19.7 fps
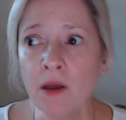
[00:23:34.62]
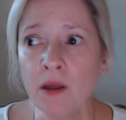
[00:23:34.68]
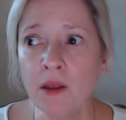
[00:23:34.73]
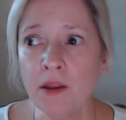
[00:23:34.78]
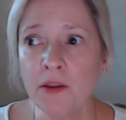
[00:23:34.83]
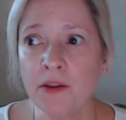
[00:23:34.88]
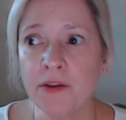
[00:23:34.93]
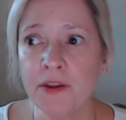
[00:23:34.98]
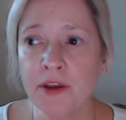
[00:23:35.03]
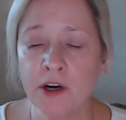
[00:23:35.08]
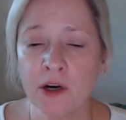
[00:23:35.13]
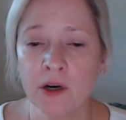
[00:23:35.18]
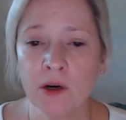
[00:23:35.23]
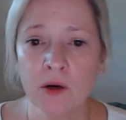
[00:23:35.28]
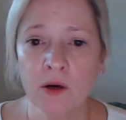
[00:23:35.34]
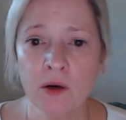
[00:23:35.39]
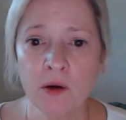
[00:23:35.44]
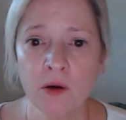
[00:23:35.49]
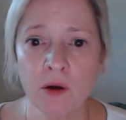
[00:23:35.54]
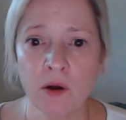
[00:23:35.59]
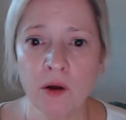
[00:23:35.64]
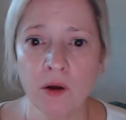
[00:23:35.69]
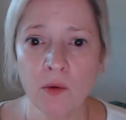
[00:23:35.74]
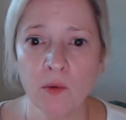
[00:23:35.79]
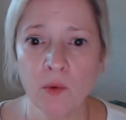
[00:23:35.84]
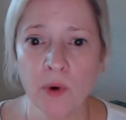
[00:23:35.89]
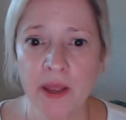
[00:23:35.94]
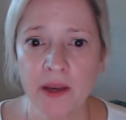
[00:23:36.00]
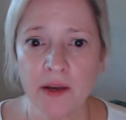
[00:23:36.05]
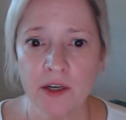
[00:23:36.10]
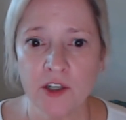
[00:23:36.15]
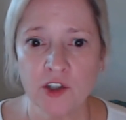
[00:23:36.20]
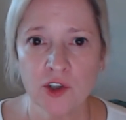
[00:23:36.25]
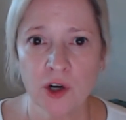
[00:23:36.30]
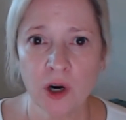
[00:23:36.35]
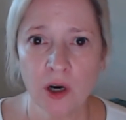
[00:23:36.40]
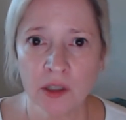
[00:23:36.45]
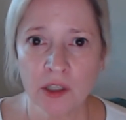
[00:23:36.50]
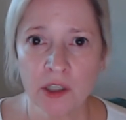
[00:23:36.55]
there when
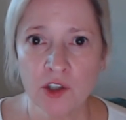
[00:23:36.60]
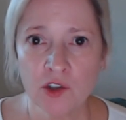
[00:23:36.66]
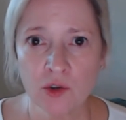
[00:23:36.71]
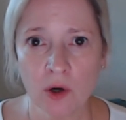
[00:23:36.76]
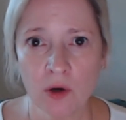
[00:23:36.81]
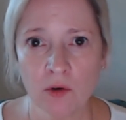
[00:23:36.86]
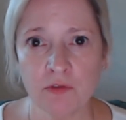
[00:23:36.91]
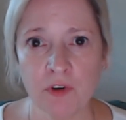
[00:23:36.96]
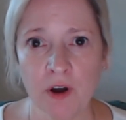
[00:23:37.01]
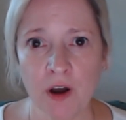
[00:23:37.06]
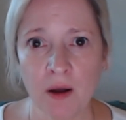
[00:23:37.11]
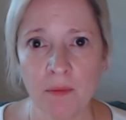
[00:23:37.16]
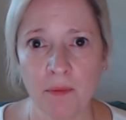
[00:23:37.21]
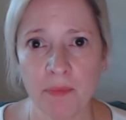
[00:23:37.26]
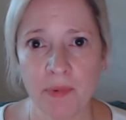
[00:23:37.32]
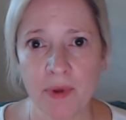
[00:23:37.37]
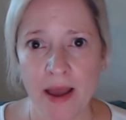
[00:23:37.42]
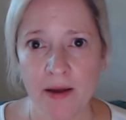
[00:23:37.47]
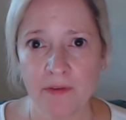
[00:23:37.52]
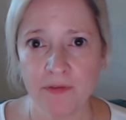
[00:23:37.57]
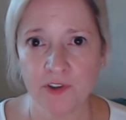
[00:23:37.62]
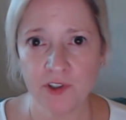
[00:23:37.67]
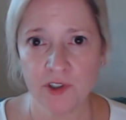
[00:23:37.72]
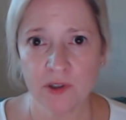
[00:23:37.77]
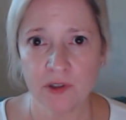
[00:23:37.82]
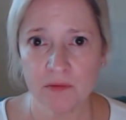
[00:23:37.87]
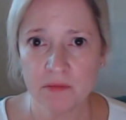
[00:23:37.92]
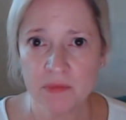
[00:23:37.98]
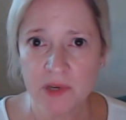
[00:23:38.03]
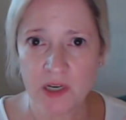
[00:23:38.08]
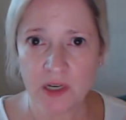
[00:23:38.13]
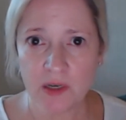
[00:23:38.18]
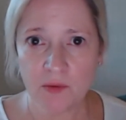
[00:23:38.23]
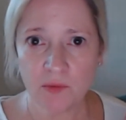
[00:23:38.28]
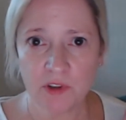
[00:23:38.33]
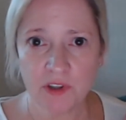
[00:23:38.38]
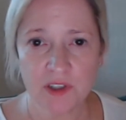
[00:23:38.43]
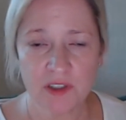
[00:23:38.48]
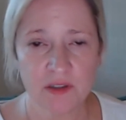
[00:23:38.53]
Charlie drove up after meeting
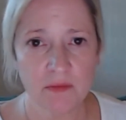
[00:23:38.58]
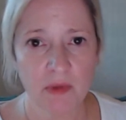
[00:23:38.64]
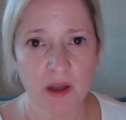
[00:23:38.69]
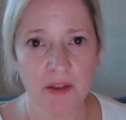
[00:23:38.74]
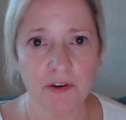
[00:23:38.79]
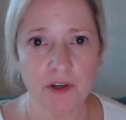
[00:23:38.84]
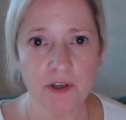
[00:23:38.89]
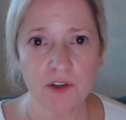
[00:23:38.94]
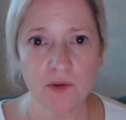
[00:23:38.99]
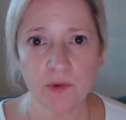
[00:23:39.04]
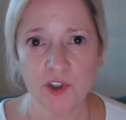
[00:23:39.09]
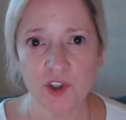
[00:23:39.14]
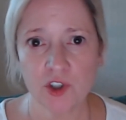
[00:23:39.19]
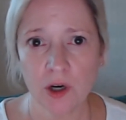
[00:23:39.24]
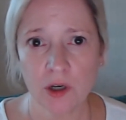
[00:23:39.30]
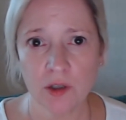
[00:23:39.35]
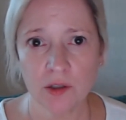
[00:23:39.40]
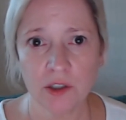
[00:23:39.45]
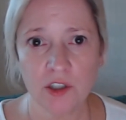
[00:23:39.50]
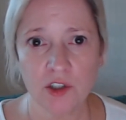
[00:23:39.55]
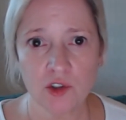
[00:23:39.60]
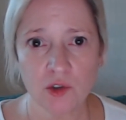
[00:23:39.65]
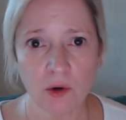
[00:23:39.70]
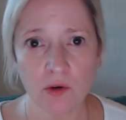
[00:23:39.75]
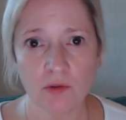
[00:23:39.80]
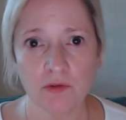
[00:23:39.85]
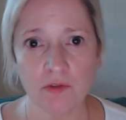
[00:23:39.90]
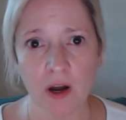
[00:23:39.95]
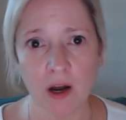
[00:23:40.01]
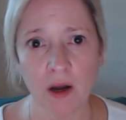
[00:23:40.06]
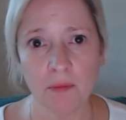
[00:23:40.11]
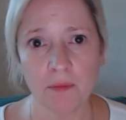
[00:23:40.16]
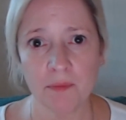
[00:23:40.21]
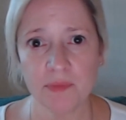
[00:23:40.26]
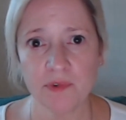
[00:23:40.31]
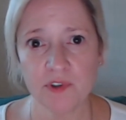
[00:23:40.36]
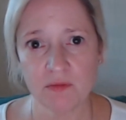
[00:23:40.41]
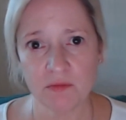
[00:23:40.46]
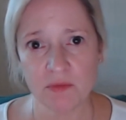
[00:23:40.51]
with his mother, Charlie drove up
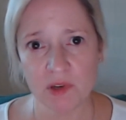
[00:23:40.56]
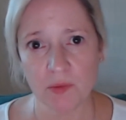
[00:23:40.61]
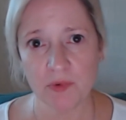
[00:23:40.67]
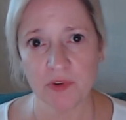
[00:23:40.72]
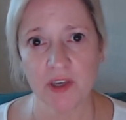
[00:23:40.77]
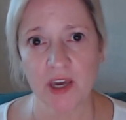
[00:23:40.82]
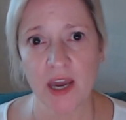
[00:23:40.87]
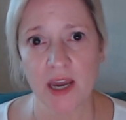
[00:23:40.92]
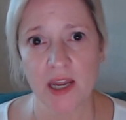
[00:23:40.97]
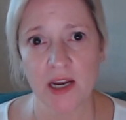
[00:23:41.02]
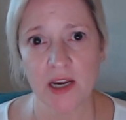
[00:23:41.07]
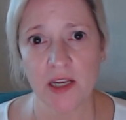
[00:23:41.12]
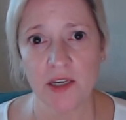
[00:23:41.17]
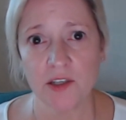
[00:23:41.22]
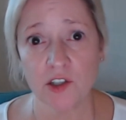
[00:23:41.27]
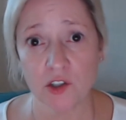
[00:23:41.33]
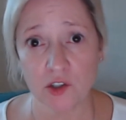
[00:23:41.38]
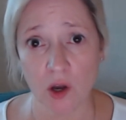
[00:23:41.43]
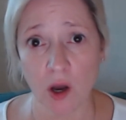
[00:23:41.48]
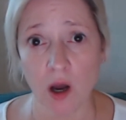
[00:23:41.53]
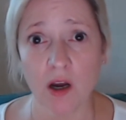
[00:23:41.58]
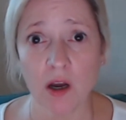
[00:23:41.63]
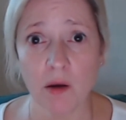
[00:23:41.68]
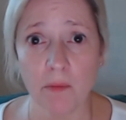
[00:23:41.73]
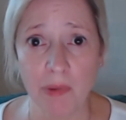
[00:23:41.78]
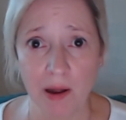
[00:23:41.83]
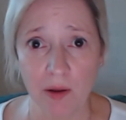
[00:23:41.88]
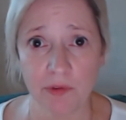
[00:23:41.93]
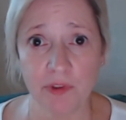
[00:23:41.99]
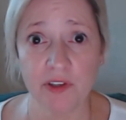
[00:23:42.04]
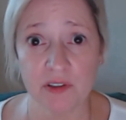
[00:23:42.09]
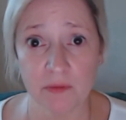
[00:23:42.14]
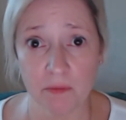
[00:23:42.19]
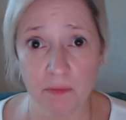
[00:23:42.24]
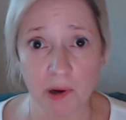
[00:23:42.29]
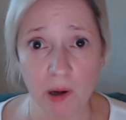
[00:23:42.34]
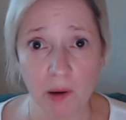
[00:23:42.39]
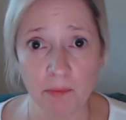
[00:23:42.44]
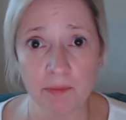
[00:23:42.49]
to meet with Katie to talk about this
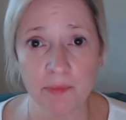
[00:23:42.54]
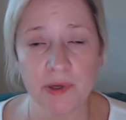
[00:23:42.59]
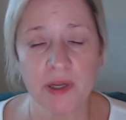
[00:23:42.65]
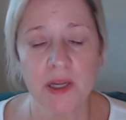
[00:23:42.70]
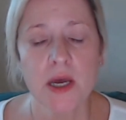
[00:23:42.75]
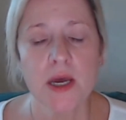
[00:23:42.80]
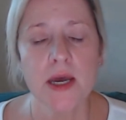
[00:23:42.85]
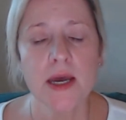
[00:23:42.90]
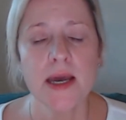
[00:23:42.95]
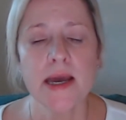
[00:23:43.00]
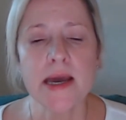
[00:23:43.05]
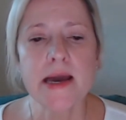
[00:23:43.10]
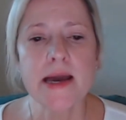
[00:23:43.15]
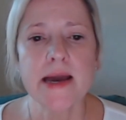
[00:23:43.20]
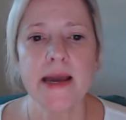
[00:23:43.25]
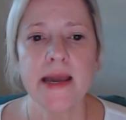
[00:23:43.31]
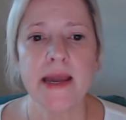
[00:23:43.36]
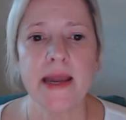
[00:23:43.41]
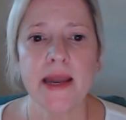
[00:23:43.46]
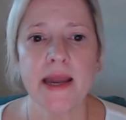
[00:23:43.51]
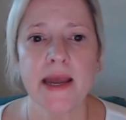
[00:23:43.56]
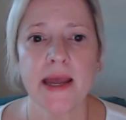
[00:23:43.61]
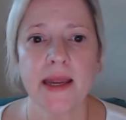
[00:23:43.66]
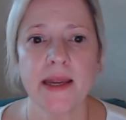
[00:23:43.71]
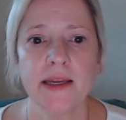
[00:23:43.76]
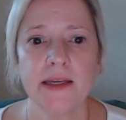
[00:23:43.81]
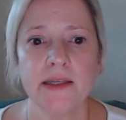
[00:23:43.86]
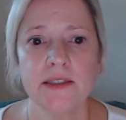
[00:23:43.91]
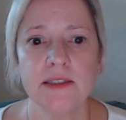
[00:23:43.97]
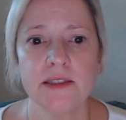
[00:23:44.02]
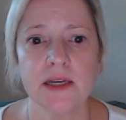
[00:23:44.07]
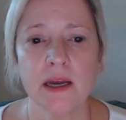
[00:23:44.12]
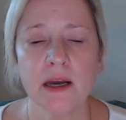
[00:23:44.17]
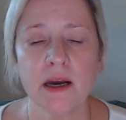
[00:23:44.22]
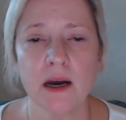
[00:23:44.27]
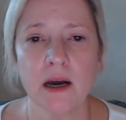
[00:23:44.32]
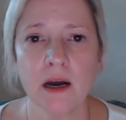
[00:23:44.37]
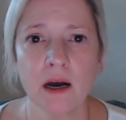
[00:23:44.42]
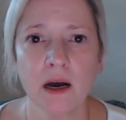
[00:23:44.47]
bump. And
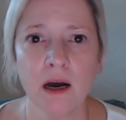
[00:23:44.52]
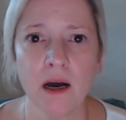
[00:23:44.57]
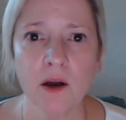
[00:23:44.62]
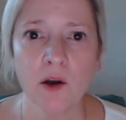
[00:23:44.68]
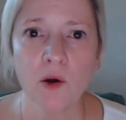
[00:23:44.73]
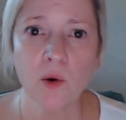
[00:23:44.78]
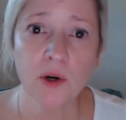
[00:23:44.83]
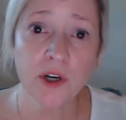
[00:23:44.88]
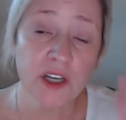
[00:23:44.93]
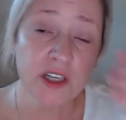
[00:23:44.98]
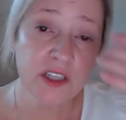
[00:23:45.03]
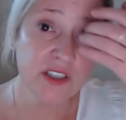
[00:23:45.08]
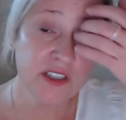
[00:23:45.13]
according to